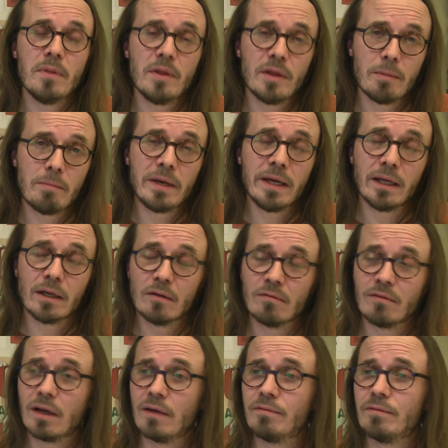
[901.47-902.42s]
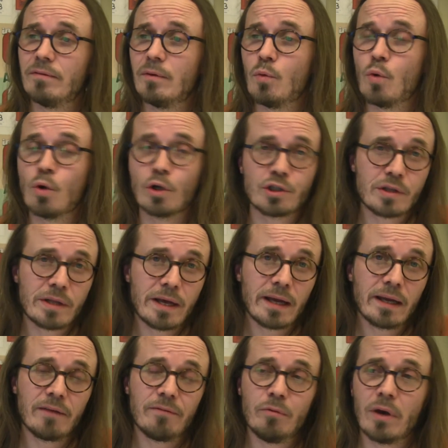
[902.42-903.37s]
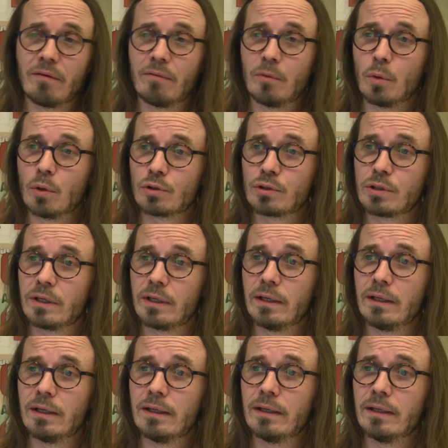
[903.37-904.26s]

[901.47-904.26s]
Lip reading: the Meaning of Life. Watch that if you haven't watched it.